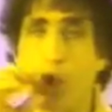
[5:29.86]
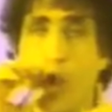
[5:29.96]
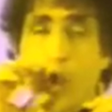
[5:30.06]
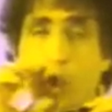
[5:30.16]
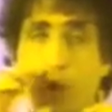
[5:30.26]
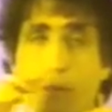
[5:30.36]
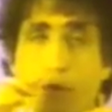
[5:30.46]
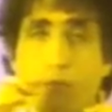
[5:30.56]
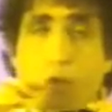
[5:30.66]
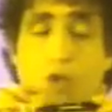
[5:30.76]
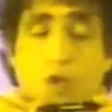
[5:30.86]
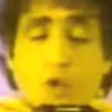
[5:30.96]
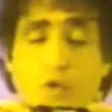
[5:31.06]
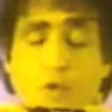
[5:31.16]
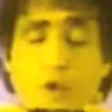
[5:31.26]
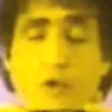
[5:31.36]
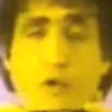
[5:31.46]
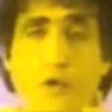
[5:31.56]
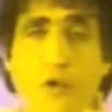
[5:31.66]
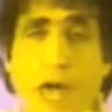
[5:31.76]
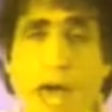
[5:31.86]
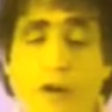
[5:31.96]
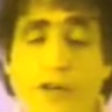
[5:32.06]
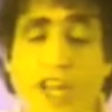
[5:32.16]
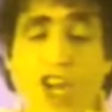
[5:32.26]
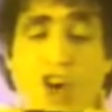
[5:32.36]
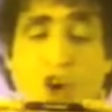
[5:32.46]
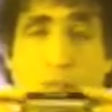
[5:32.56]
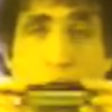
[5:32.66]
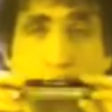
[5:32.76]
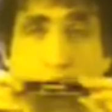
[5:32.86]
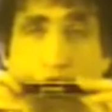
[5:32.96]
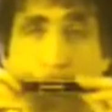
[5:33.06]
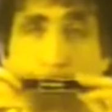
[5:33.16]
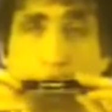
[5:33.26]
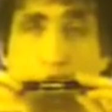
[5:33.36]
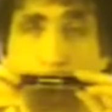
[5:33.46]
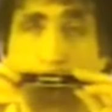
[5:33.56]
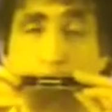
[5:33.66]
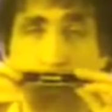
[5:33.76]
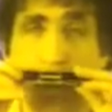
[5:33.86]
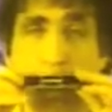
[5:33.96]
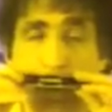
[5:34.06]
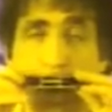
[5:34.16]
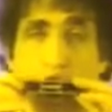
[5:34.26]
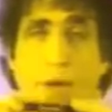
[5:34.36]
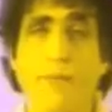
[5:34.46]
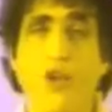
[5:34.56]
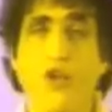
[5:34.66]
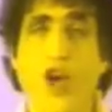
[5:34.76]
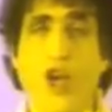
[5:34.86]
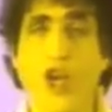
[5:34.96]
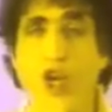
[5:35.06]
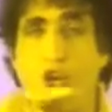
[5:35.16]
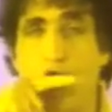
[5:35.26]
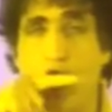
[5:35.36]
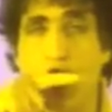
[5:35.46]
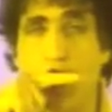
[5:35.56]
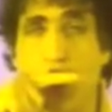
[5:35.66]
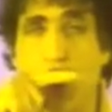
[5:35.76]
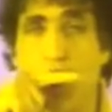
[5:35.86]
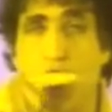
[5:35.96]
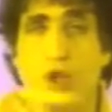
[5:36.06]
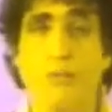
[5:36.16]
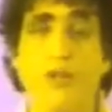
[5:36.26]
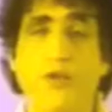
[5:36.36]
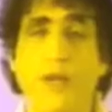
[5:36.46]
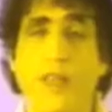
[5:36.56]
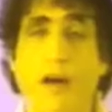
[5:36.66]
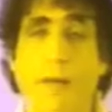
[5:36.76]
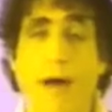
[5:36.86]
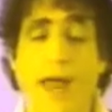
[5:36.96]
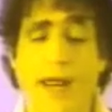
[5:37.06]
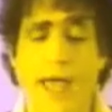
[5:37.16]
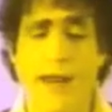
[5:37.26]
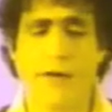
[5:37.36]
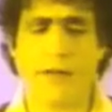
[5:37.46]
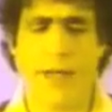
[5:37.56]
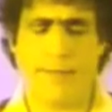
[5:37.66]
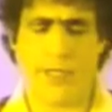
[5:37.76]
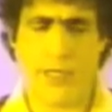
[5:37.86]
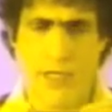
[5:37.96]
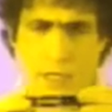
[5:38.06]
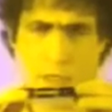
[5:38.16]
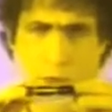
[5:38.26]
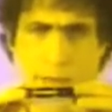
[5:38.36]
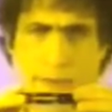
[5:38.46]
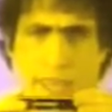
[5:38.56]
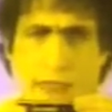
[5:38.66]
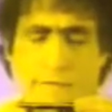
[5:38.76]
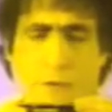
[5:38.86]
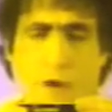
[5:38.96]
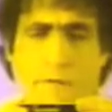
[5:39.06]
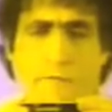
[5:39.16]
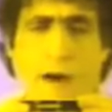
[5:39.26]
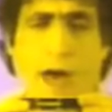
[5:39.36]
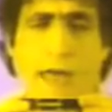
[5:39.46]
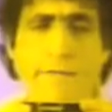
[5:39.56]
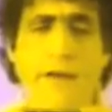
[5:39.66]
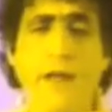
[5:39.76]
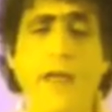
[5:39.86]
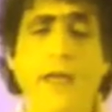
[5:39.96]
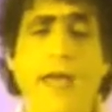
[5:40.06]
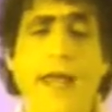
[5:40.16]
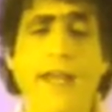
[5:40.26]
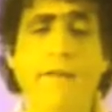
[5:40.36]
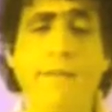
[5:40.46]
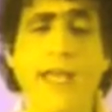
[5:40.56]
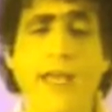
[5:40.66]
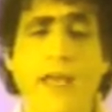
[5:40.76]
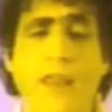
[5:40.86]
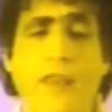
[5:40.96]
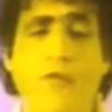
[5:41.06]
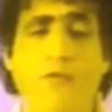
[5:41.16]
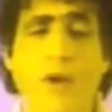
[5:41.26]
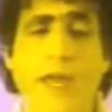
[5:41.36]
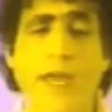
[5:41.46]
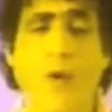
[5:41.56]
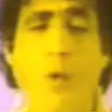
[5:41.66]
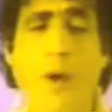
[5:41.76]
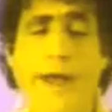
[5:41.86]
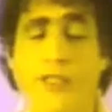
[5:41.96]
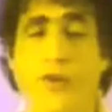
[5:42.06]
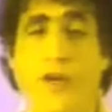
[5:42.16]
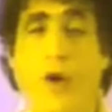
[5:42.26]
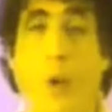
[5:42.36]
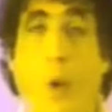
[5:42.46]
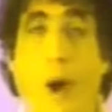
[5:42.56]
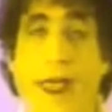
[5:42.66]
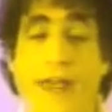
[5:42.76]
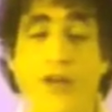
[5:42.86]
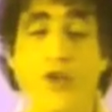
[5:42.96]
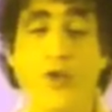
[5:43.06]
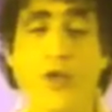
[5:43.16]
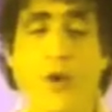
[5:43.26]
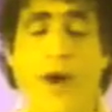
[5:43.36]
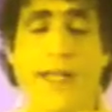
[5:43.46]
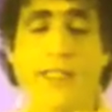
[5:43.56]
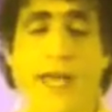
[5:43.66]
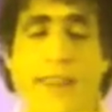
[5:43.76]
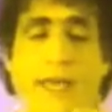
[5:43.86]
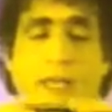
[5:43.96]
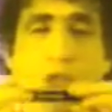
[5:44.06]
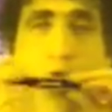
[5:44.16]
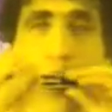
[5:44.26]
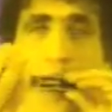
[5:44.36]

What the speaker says: Let your lips protrude out, get your harmonica way in between them. Try to get a good seal between the harmonica and your lips. So aim at that 4 and 5, and give me 3 oys, or an oy and 2 yoys, like this.